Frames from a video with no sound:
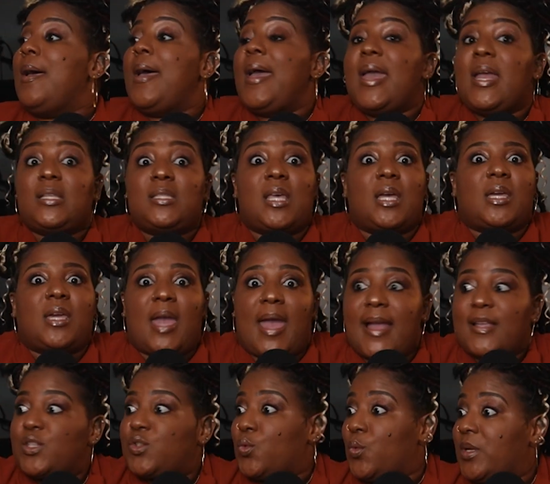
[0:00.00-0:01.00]
it's a
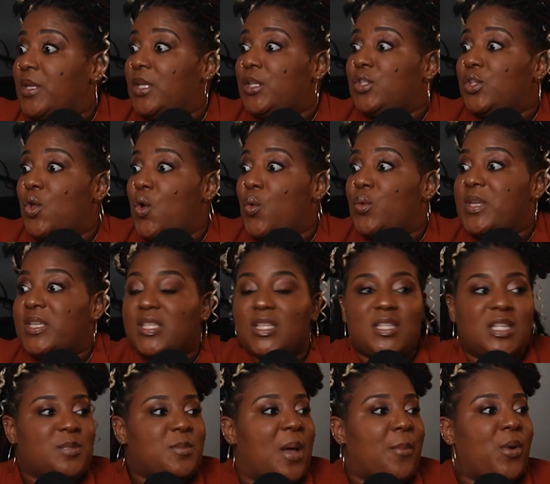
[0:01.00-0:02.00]
catch-22. This is
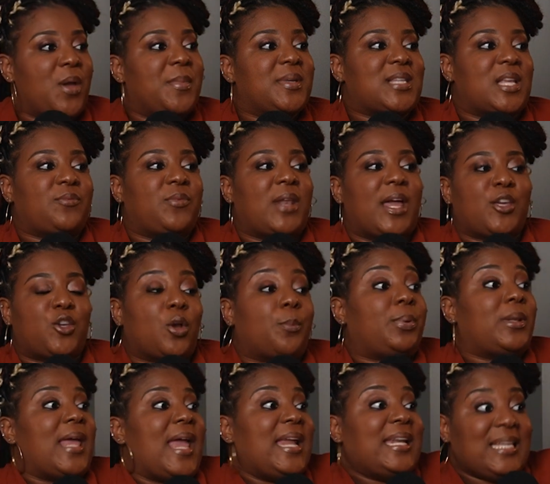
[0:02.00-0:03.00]
just my point because I feel like you're
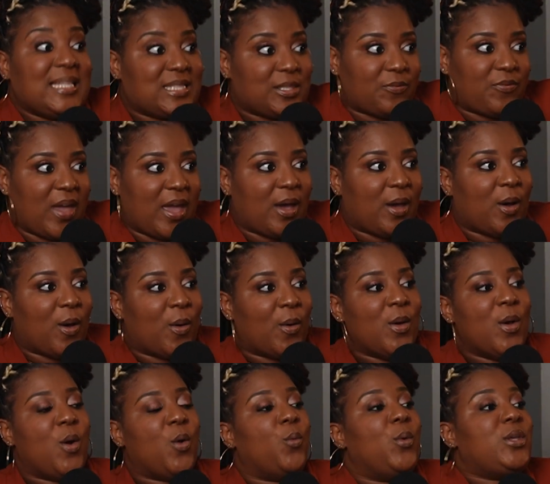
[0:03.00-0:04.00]
planning to fail
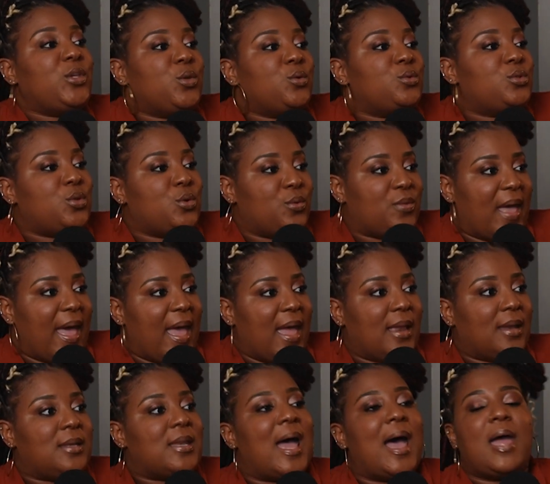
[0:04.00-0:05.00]
when you do
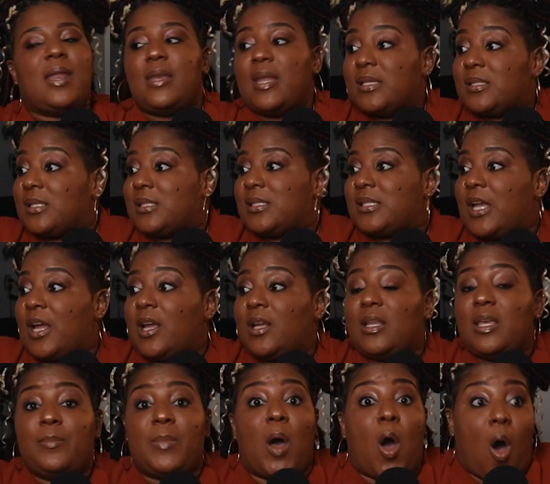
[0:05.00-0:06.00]
that. Not
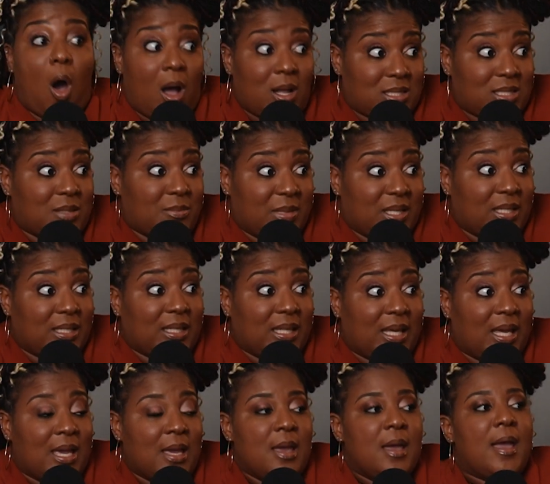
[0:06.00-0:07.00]
necessarily, but
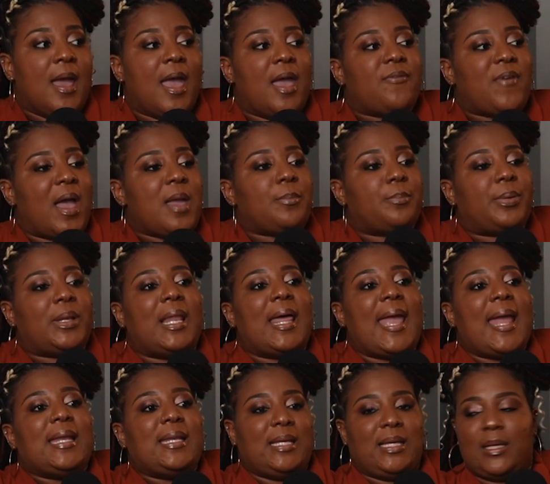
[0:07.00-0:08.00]
ultimately, if I'm
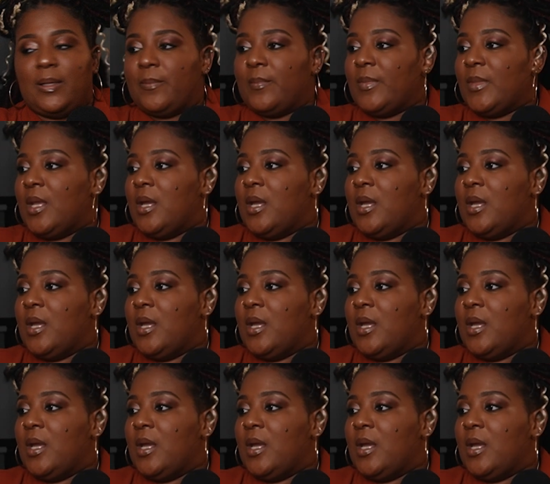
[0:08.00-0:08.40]
planning